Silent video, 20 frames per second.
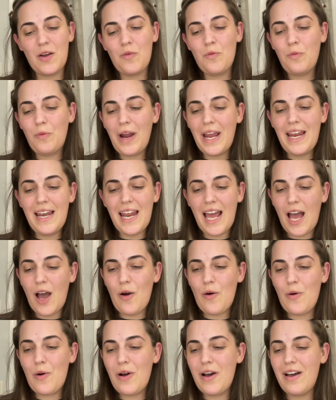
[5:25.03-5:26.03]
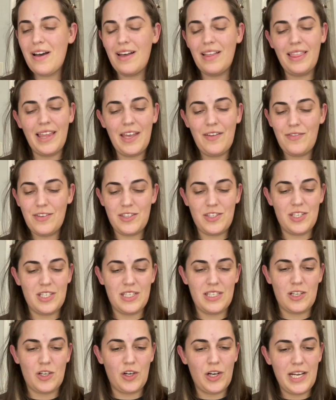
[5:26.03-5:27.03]
Right now, life is
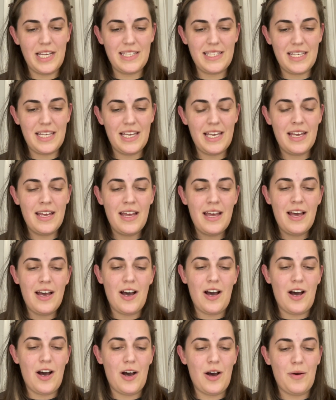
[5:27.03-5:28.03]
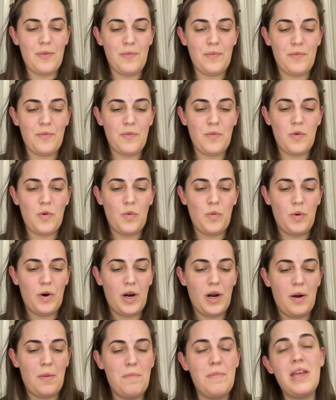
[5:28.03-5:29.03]
just crazy.
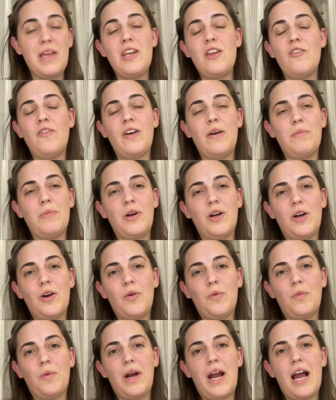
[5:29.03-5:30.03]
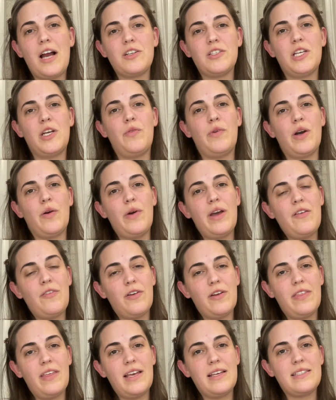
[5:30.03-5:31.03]
We're mid-November. We're actually going away for
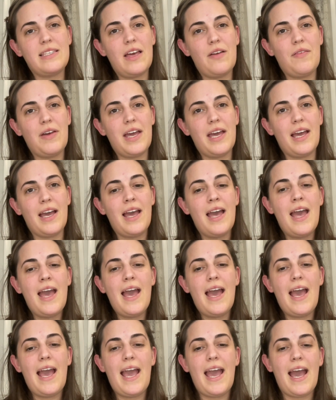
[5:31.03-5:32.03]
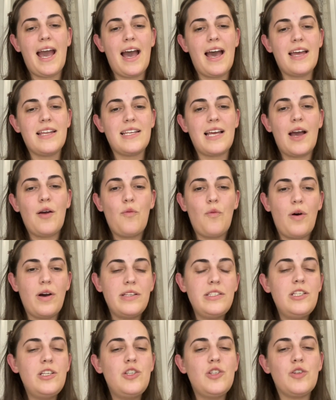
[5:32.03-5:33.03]
Thanksgiving, and I want
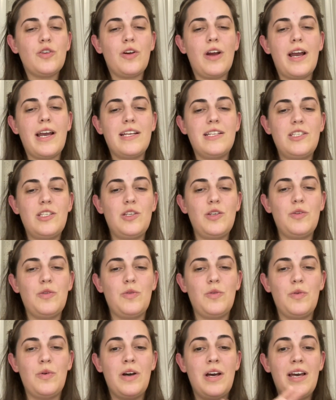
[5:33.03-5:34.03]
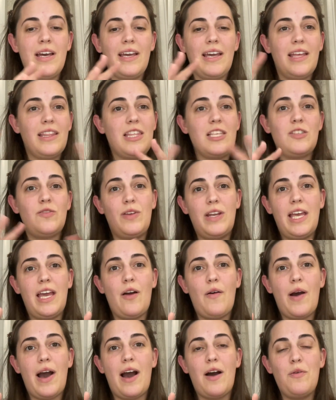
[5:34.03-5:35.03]
to try to get this video
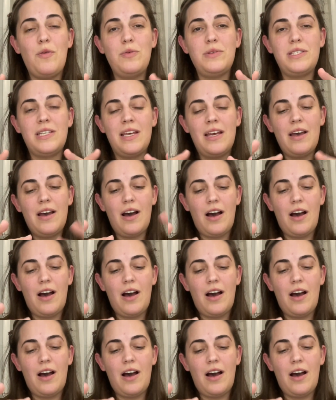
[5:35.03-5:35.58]
out